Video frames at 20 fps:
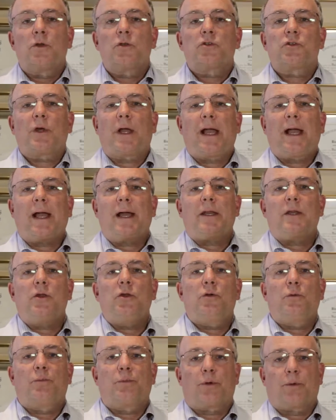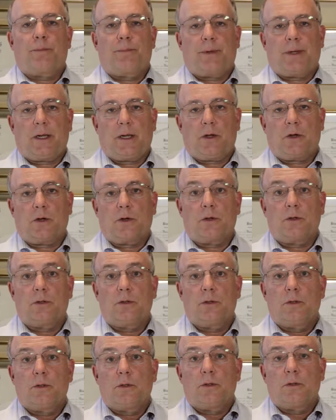So how do you prepare
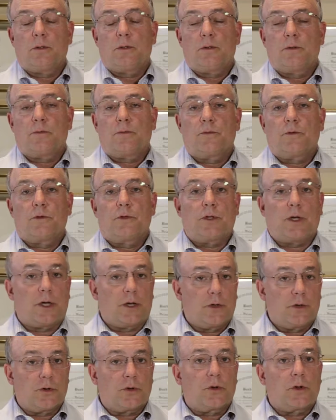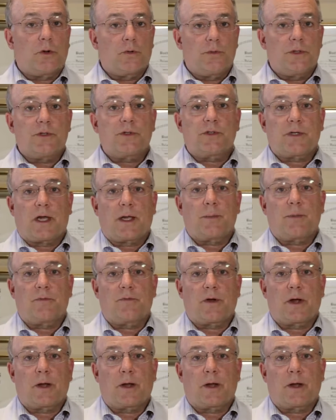to undergo this type of